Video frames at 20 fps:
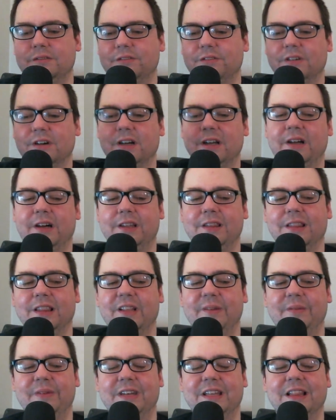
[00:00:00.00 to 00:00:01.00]
for an
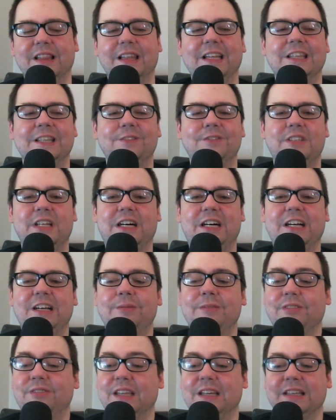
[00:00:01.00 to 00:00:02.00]
unlimited length of
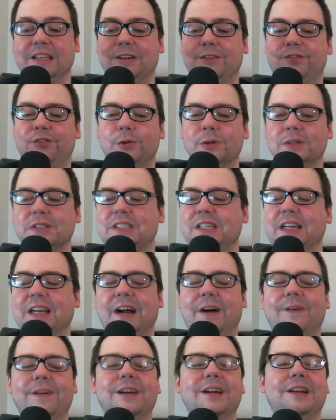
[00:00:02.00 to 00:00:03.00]
time. If they did a
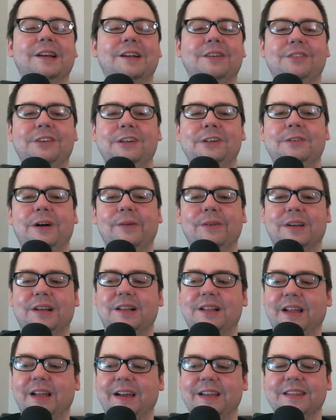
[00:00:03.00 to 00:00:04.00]
14-hour interview, I
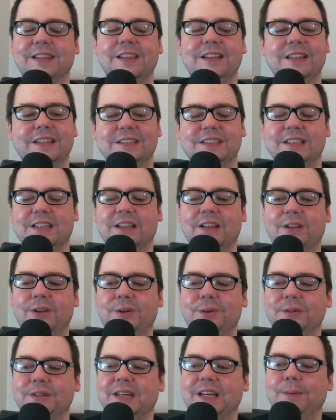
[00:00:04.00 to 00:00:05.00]
would gladly listen to
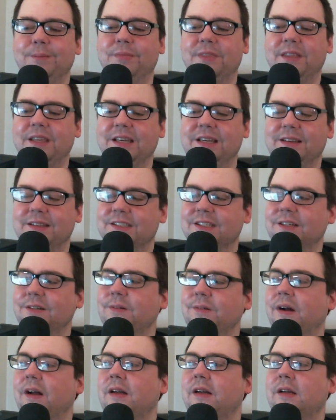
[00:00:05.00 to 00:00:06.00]
the whole damn thing.
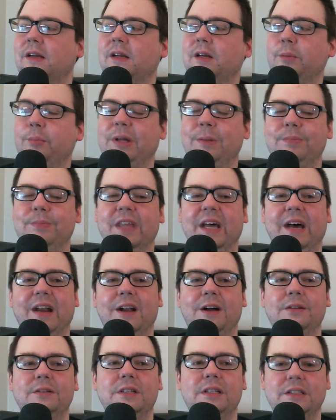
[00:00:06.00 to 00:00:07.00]
So peep
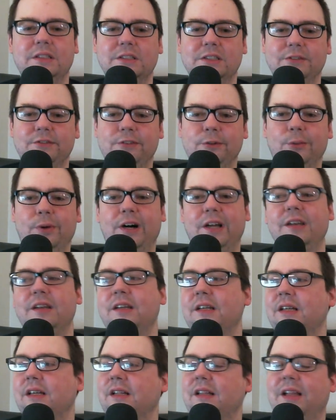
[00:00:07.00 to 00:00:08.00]
that out if you
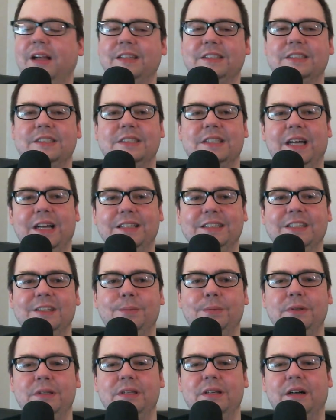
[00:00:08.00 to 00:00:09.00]
want. That's
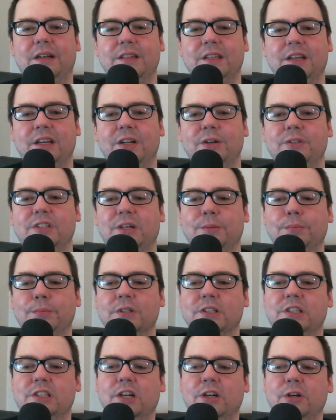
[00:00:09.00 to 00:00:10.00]
ICP on the No
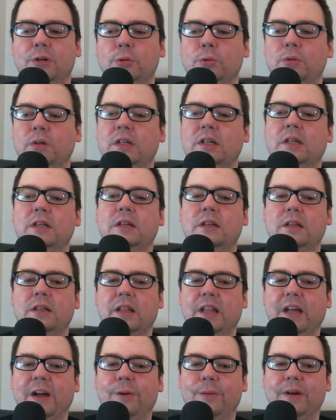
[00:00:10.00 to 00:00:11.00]
Jumper Show.
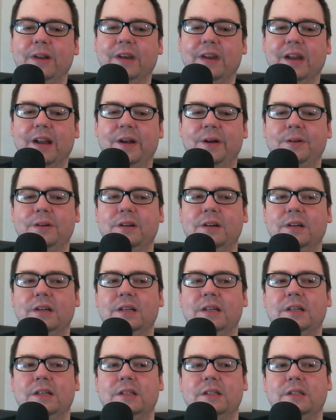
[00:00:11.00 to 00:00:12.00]
That went
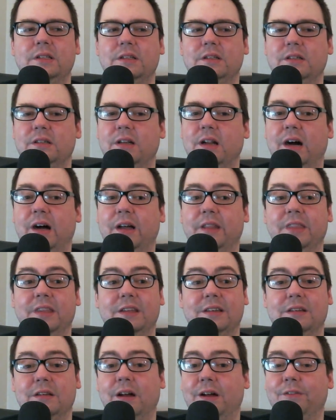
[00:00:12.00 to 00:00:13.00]
down
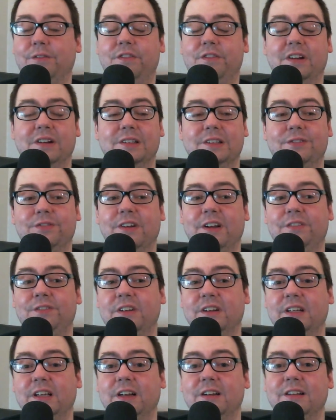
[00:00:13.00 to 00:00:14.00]
on Fearless
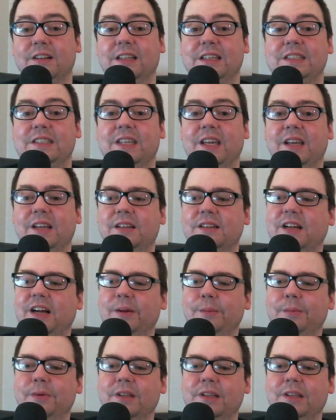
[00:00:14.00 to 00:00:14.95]
Fred Fury release day, I